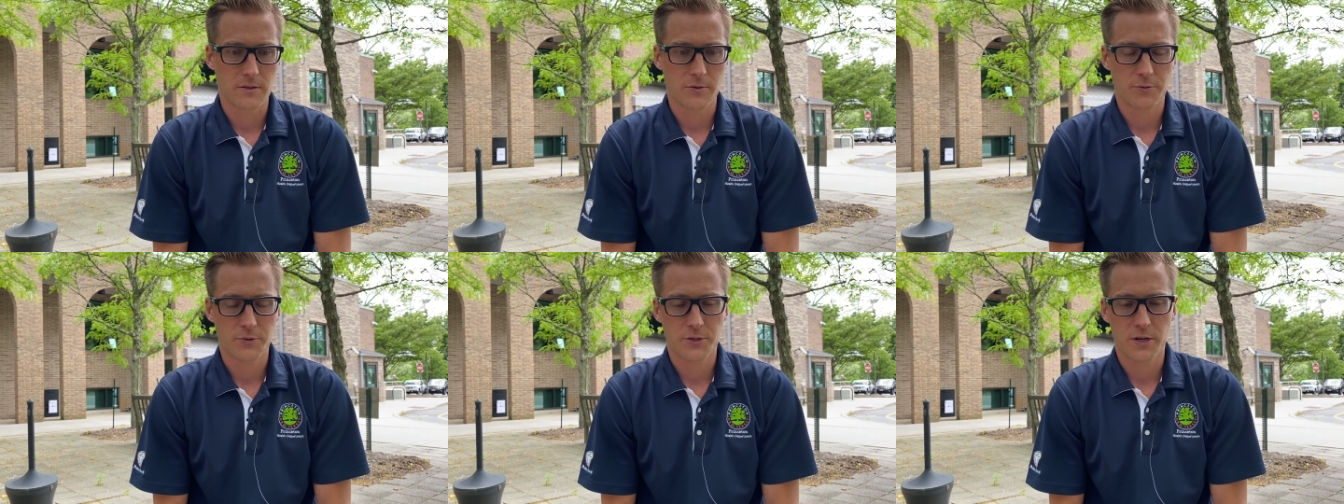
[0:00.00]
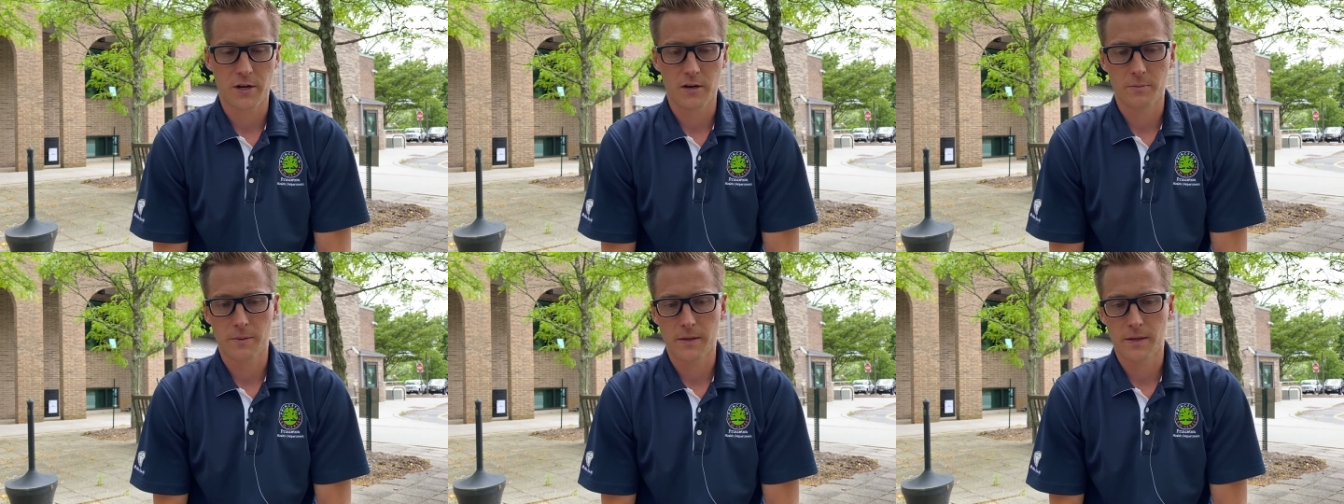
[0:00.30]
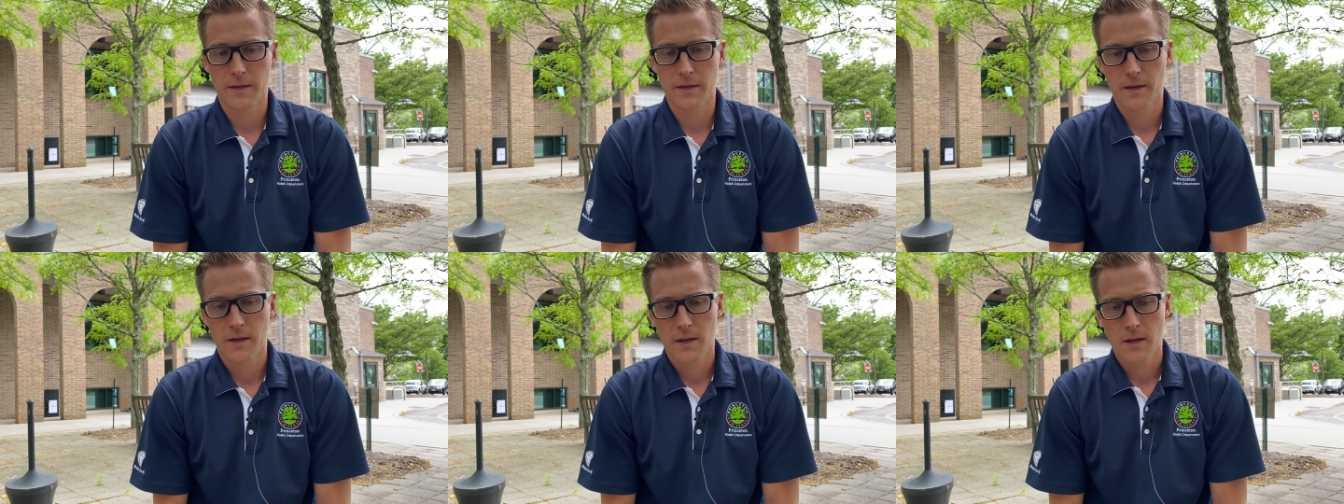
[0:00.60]
There's going to
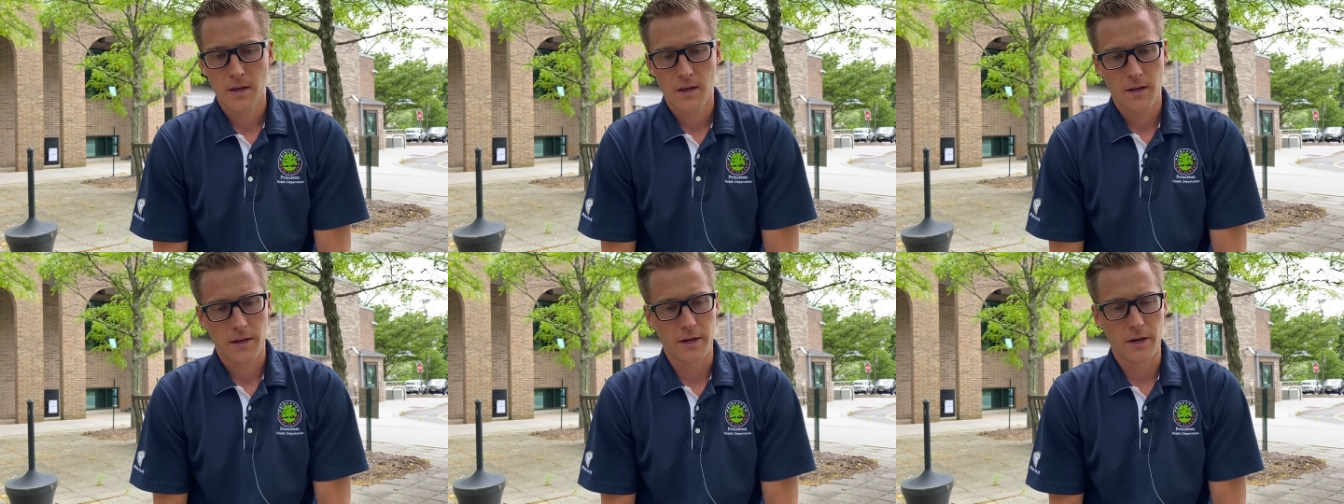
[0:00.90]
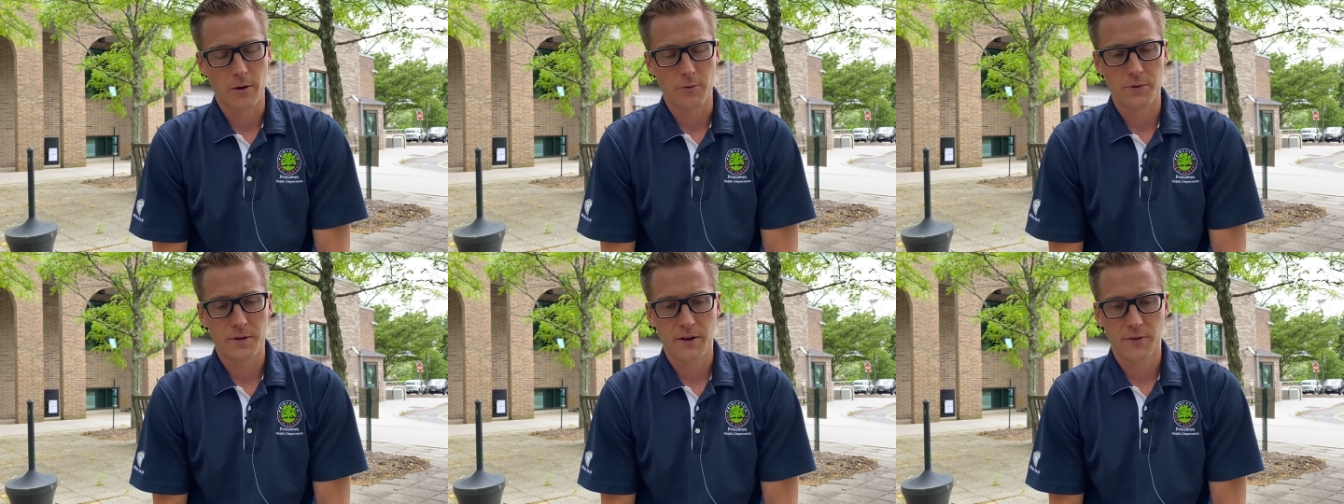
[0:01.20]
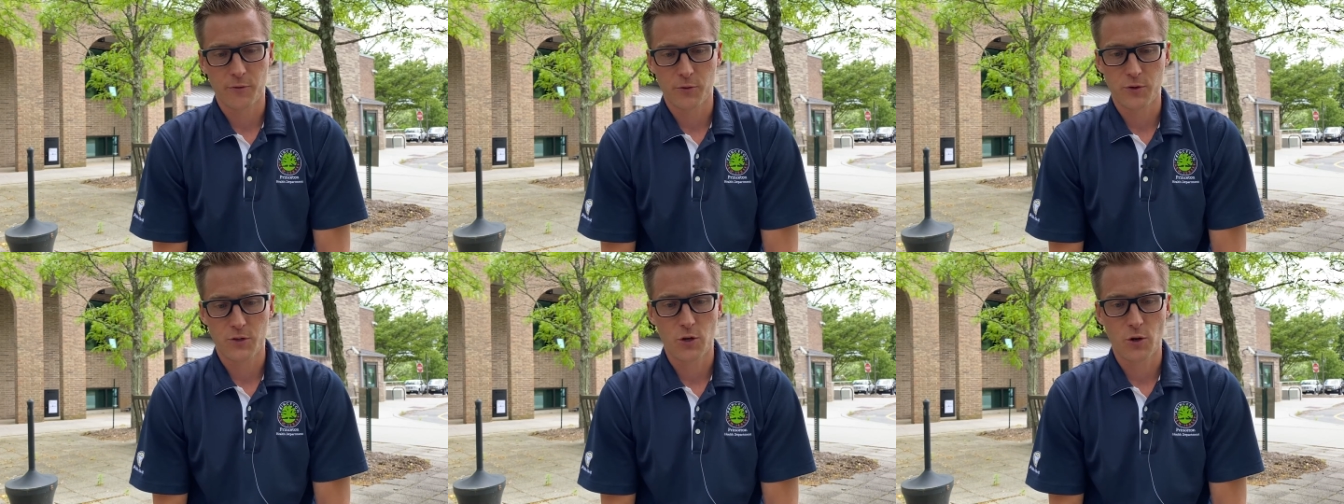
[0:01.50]
be,
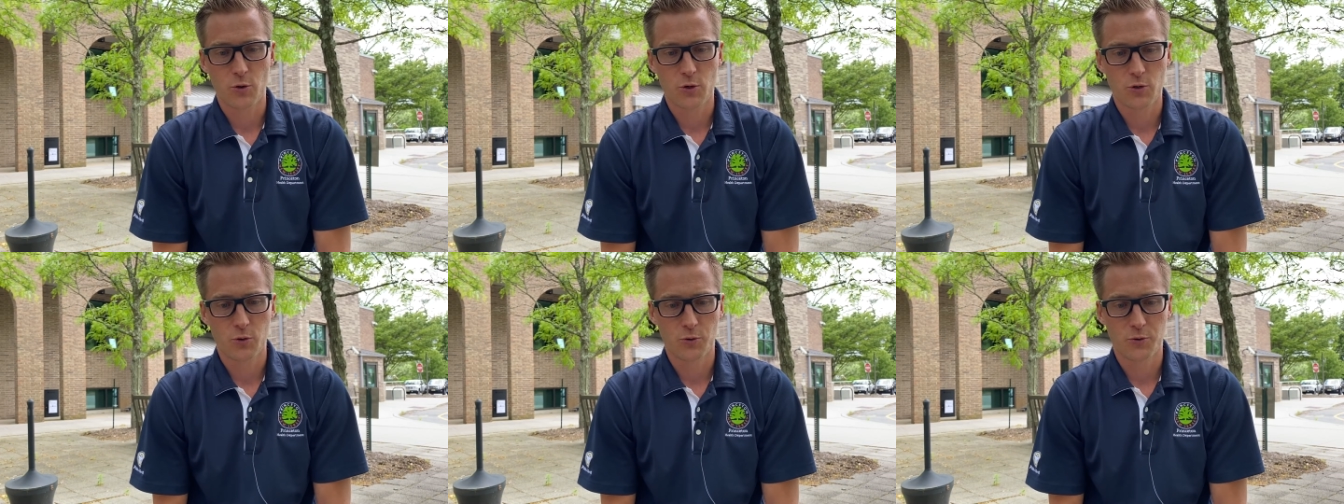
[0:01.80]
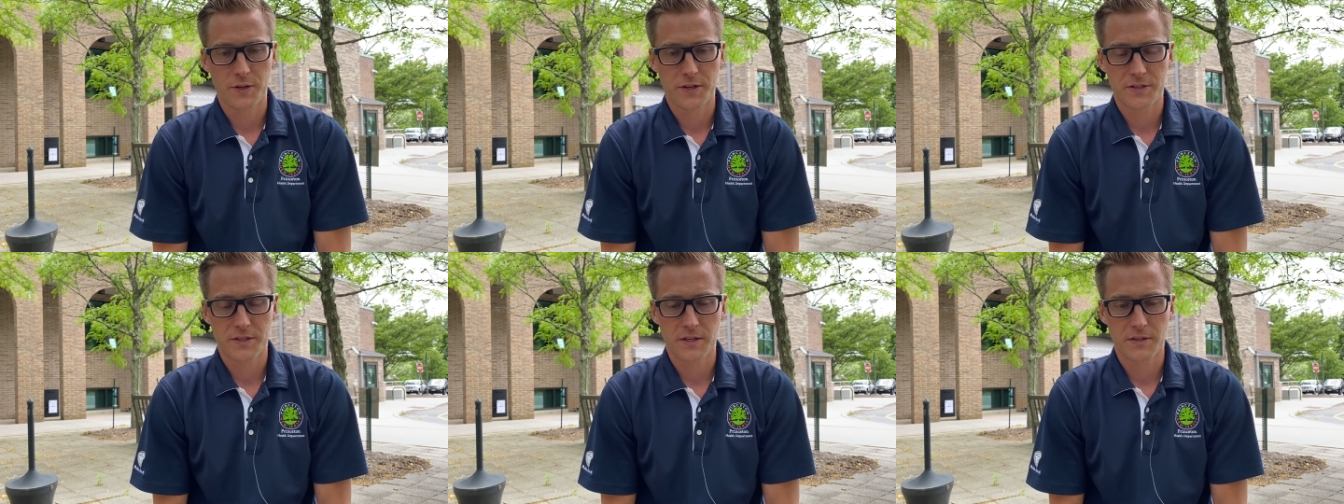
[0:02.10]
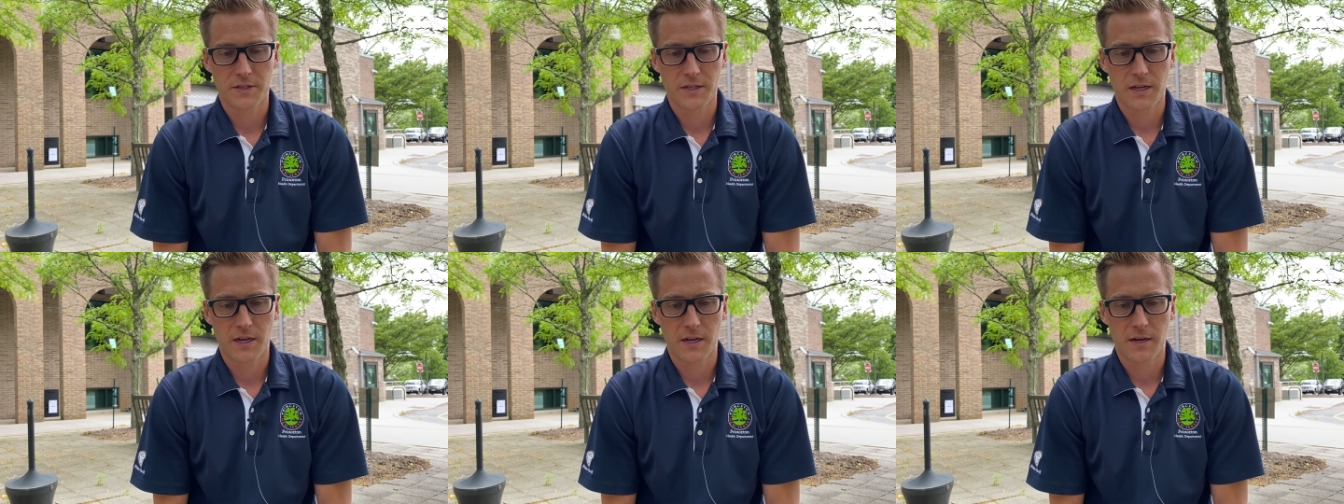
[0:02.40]
different social
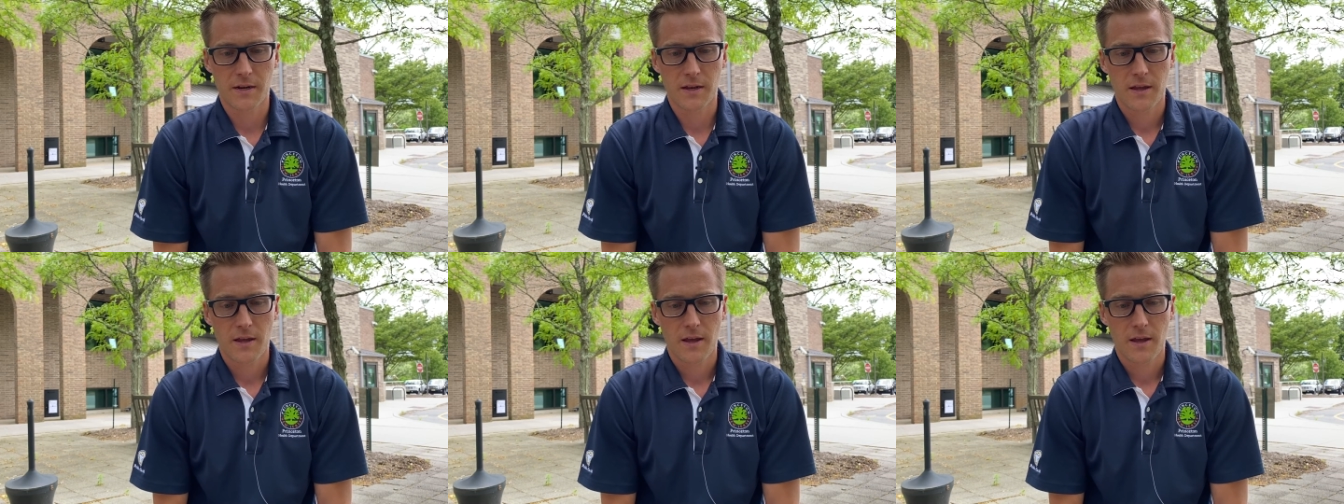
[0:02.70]
distancing